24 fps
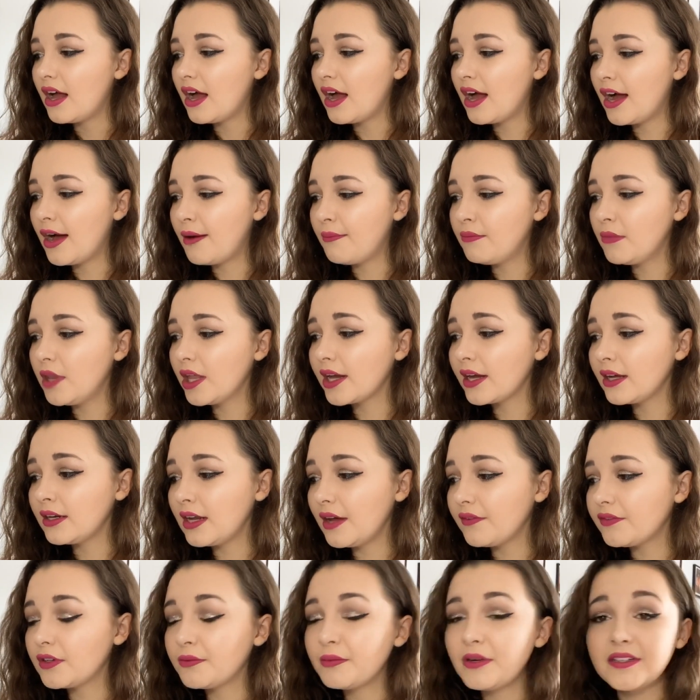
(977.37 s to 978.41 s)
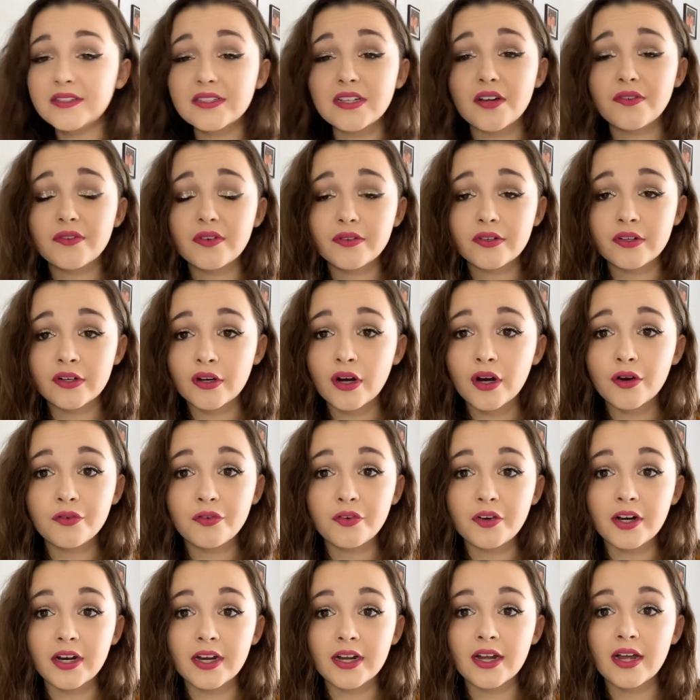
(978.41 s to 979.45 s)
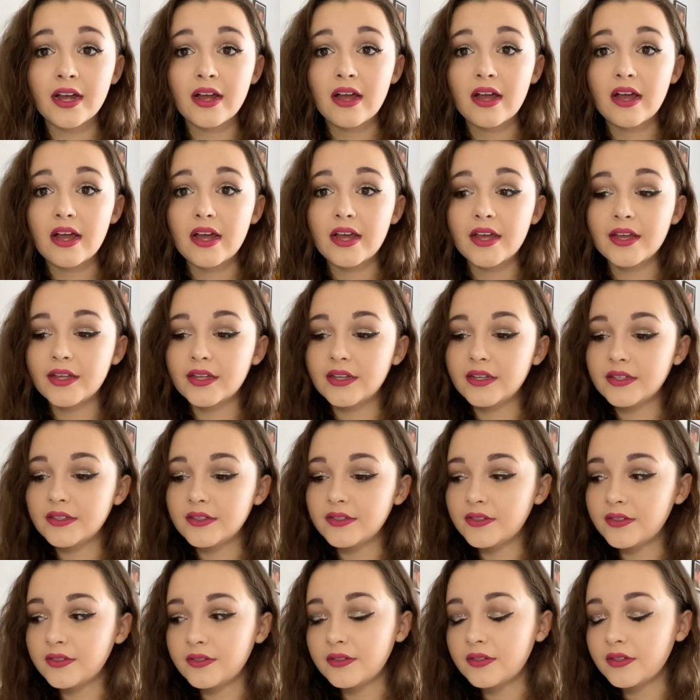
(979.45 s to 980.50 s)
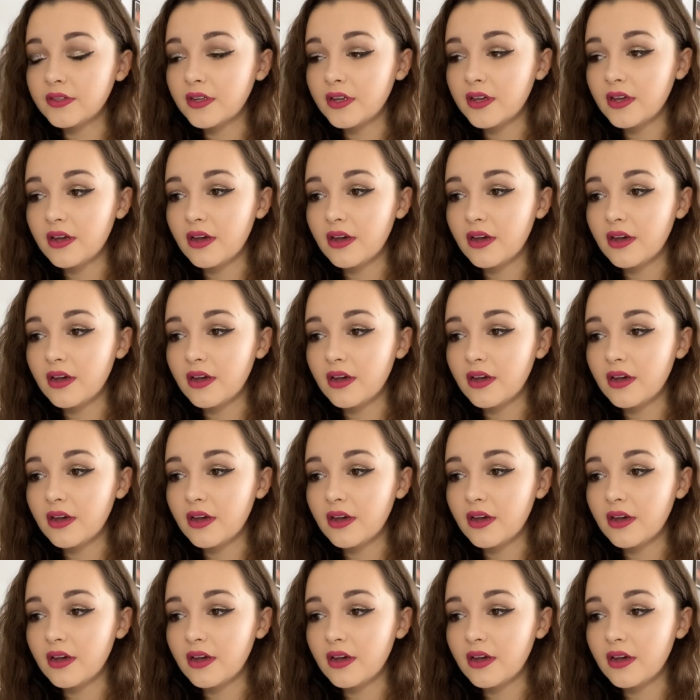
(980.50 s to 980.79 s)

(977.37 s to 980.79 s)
Um, looking after myself in recovery is